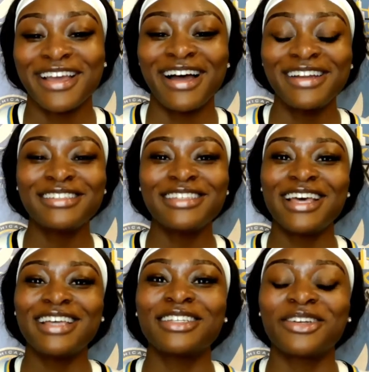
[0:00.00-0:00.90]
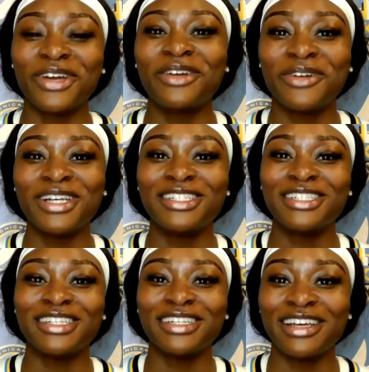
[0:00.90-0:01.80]
Honestly, that's a great
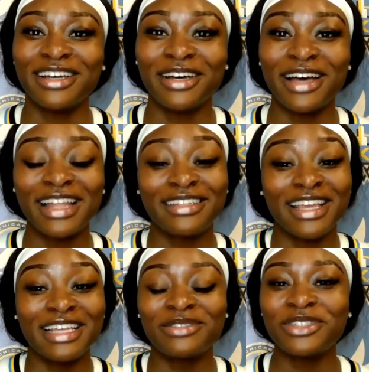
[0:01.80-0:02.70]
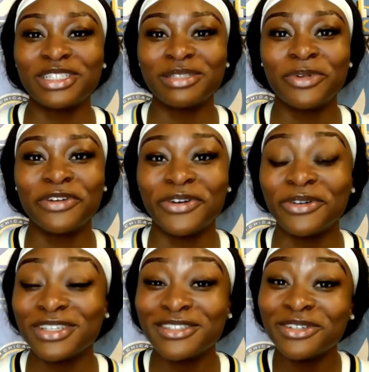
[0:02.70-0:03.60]
question. I guess we're just more
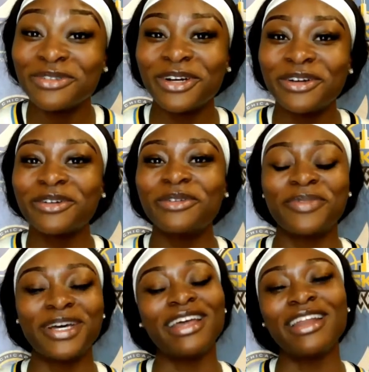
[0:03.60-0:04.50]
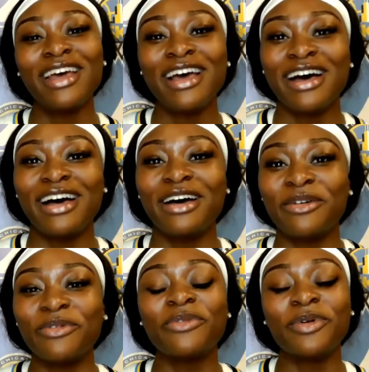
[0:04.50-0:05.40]
focused on the road,
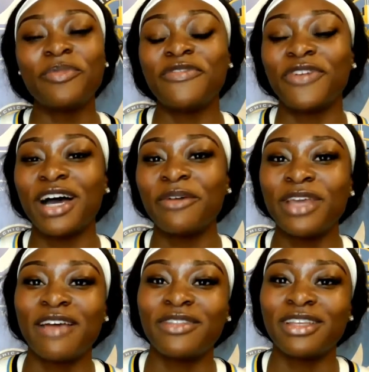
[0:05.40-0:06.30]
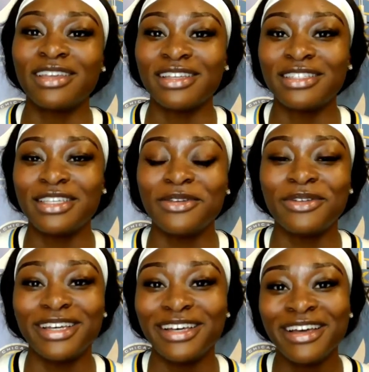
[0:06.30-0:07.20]
but we'll be fine. We have to continue
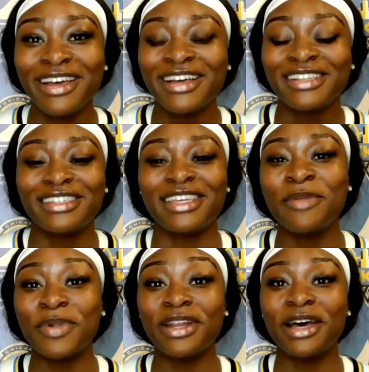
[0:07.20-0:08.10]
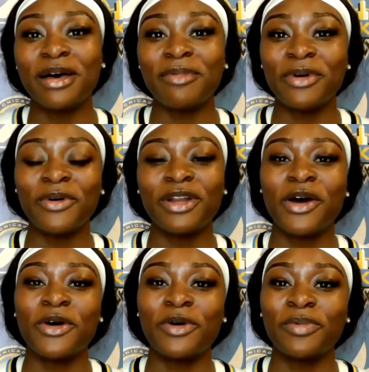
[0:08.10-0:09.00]
to keep it up going
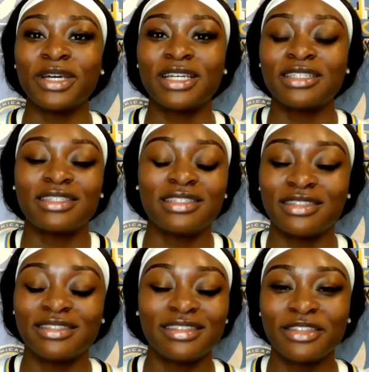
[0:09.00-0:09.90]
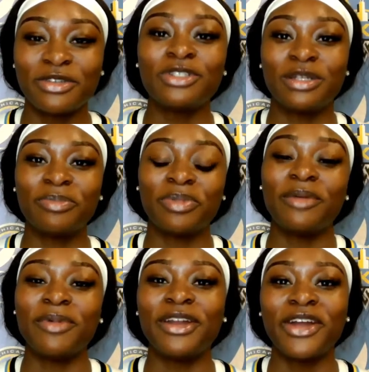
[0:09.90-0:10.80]
home because you should play
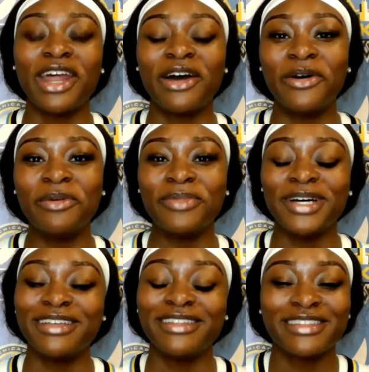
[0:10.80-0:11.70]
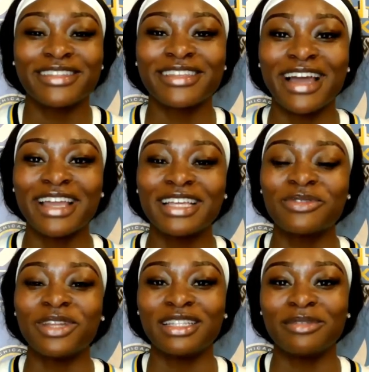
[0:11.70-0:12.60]
better at home. But I guess we
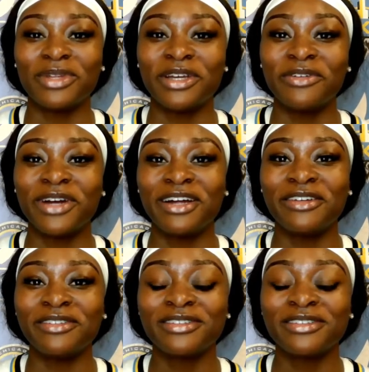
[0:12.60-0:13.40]
like to play around.